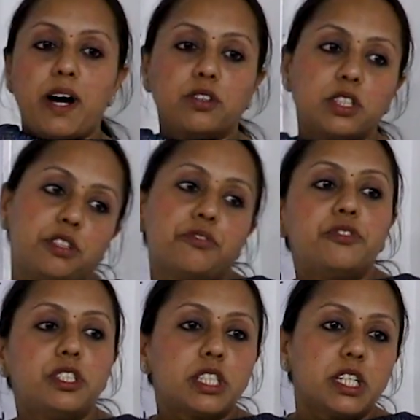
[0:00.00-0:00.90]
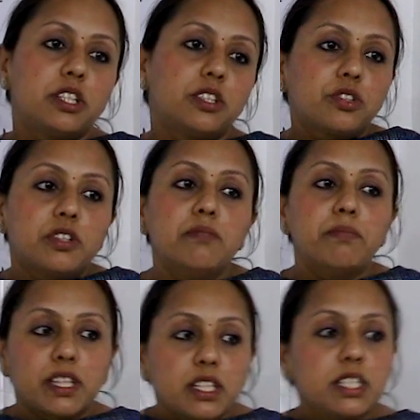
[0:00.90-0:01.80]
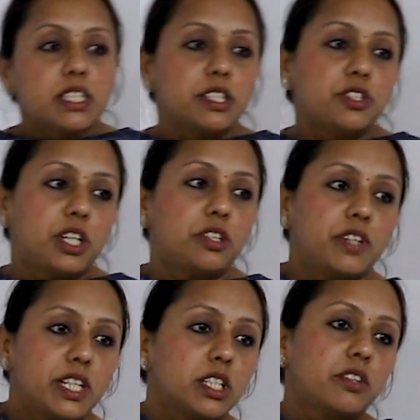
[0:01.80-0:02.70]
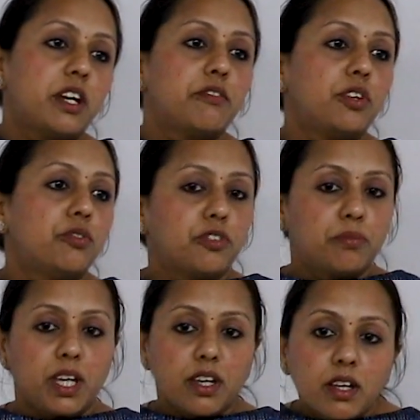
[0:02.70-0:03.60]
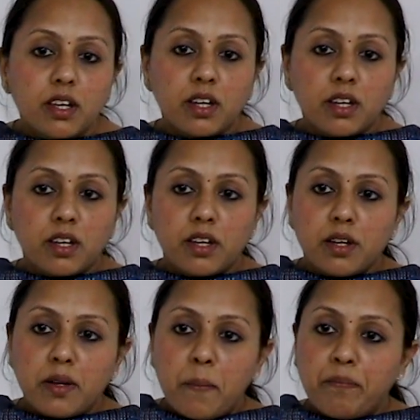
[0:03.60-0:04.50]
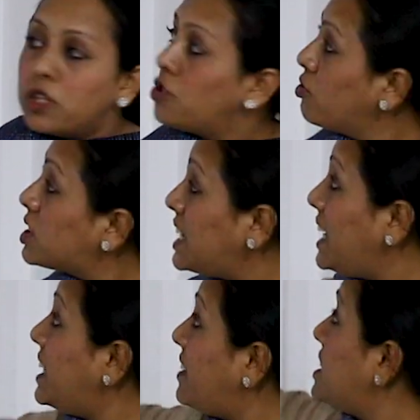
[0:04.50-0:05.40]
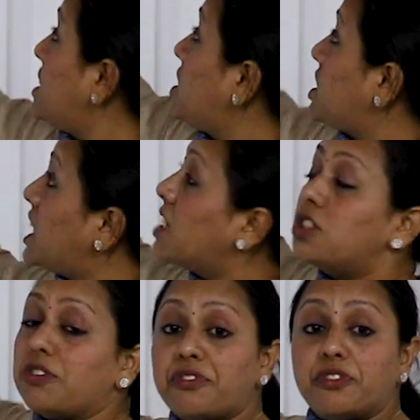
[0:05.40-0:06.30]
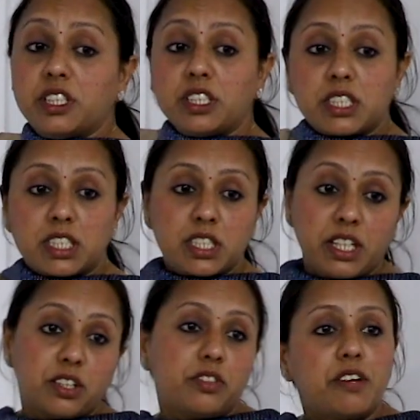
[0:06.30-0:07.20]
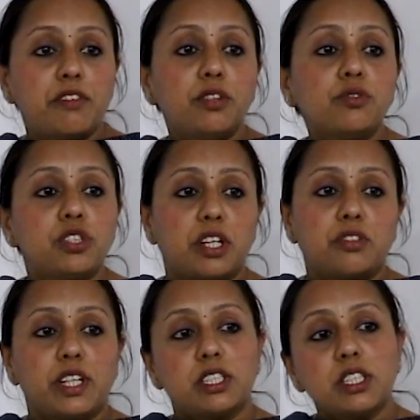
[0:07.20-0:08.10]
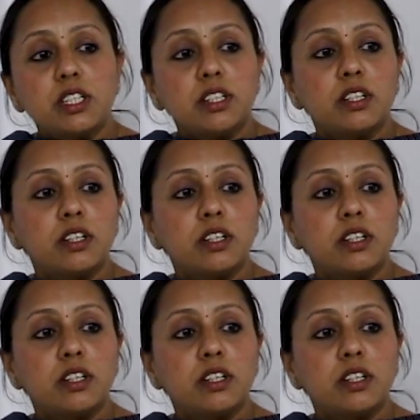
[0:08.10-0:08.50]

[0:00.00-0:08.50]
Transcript: about the difference in the three methods in generating revenue for me? Do you see there is a distinct difference in the revenues generated?